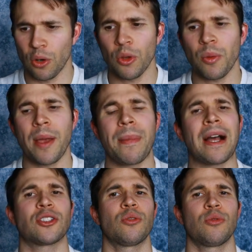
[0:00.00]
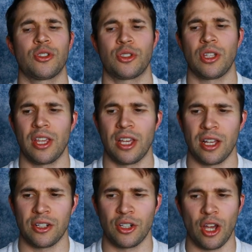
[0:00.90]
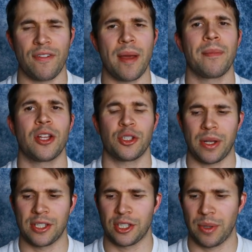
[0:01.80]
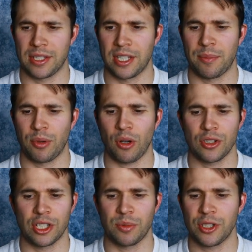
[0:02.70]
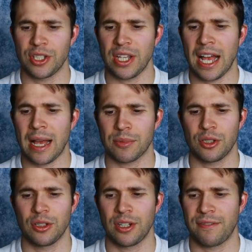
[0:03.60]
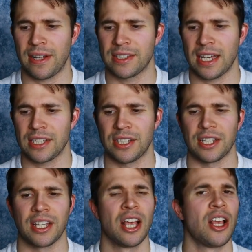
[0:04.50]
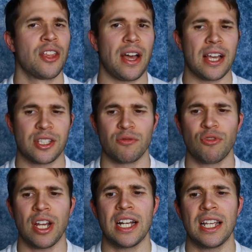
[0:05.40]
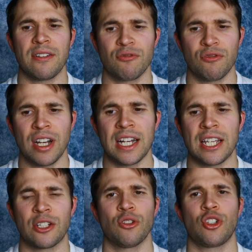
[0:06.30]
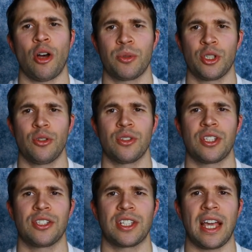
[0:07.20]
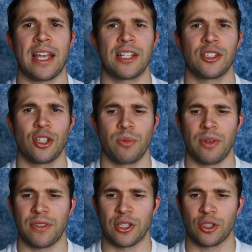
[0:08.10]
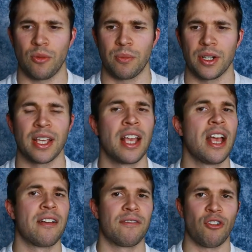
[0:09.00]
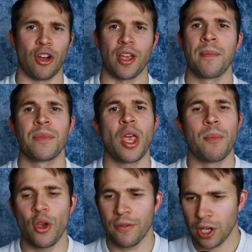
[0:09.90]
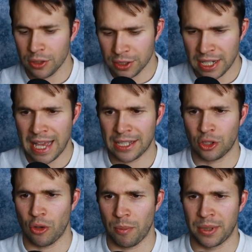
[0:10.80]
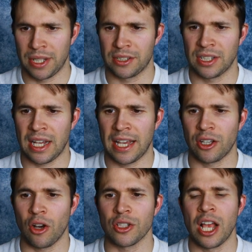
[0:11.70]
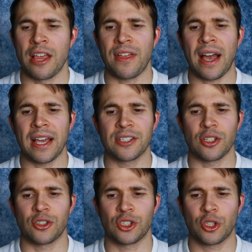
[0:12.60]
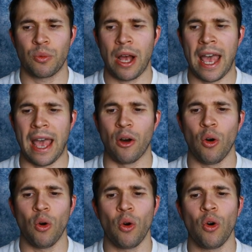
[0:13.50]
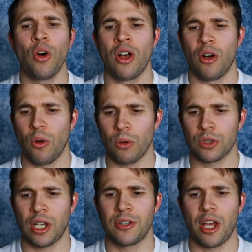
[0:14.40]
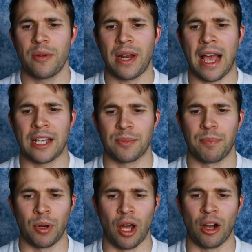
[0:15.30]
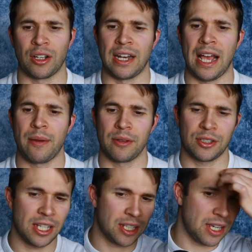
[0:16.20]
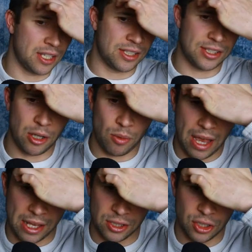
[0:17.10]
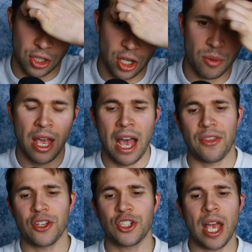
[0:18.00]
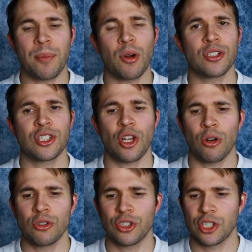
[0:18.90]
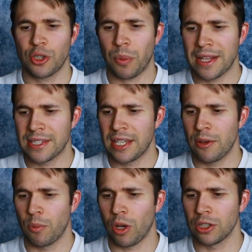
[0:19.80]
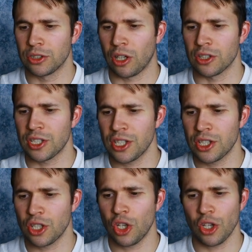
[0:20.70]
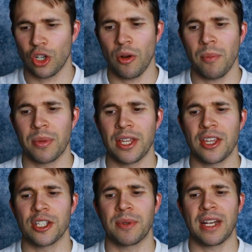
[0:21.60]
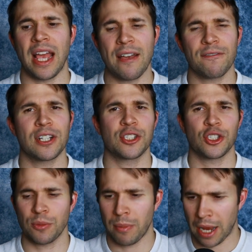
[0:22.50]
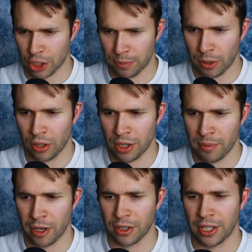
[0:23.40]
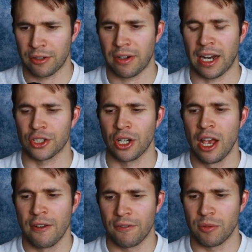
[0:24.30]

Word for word: it's all the way back to the November twenty twenty prices, which is absolutely fantastic. That is a really really good opportunity to get into with this company. Right, moving on to the next company today, guys, that is Square, or also known as Block now. Ticker is still S Q, and the share price is one hundred twenty-one dollars. This is another company that has been heavily smashed by the market crash,